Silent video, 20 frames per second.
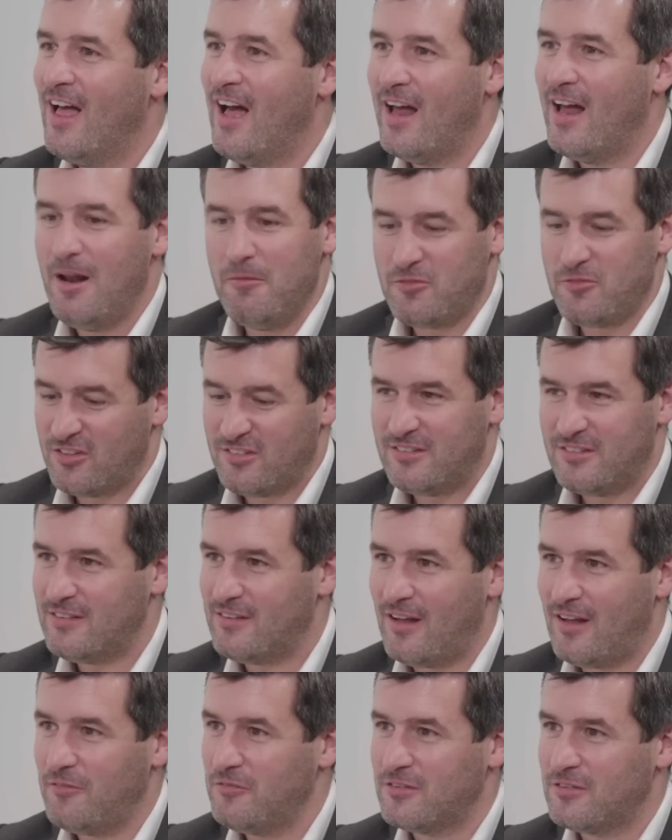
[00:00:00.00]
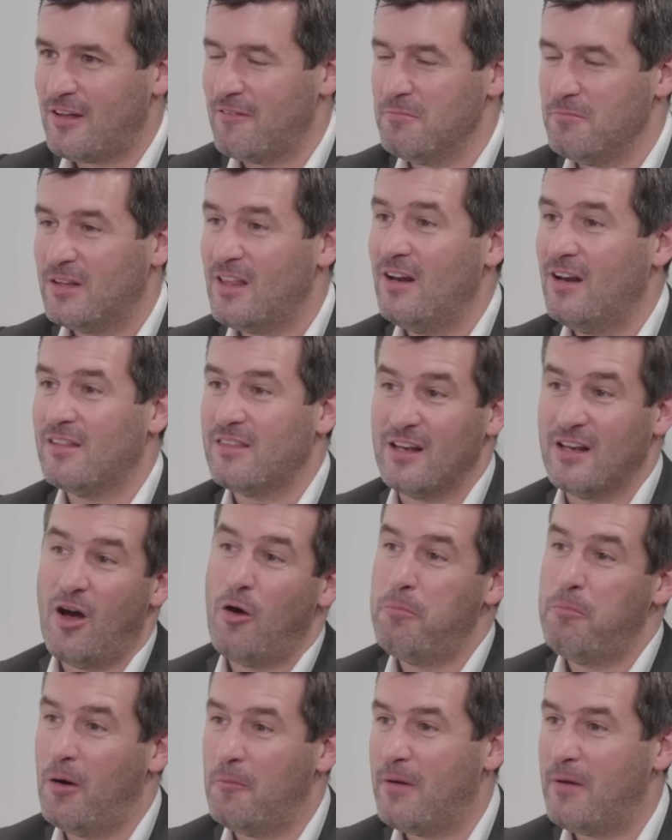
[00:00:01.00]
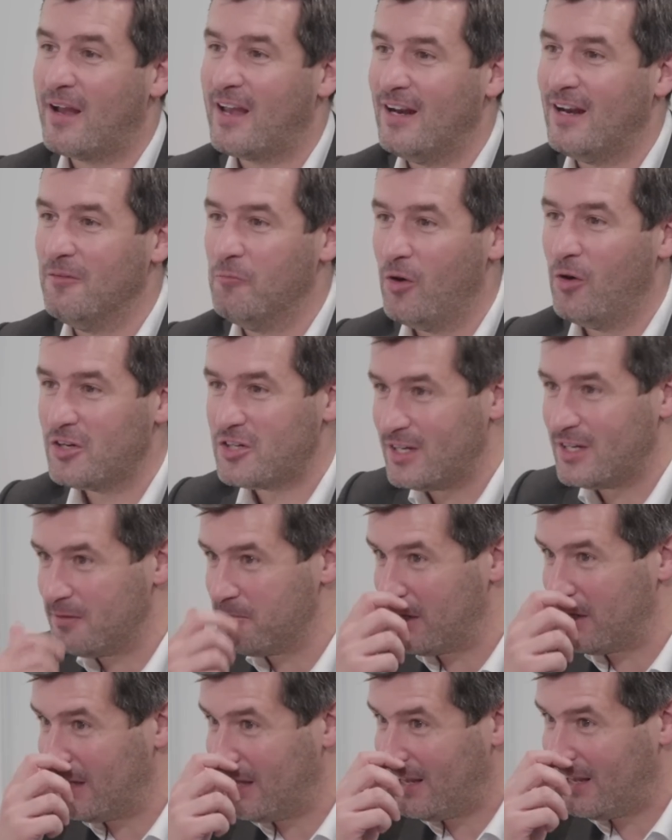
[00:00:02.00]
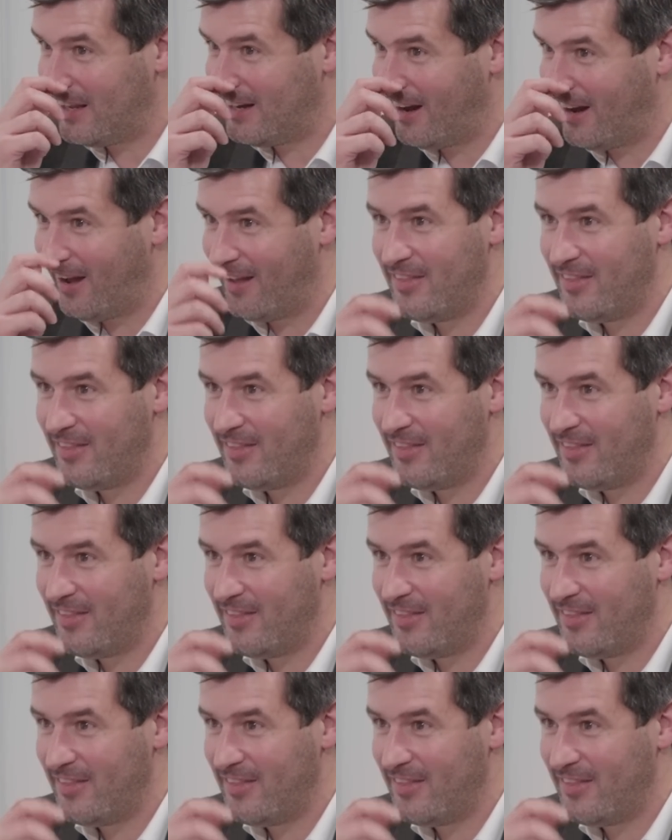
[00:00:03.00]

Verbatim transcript: And I'm just having my dinner thinking I'll pop back in and watch in a minute, you know.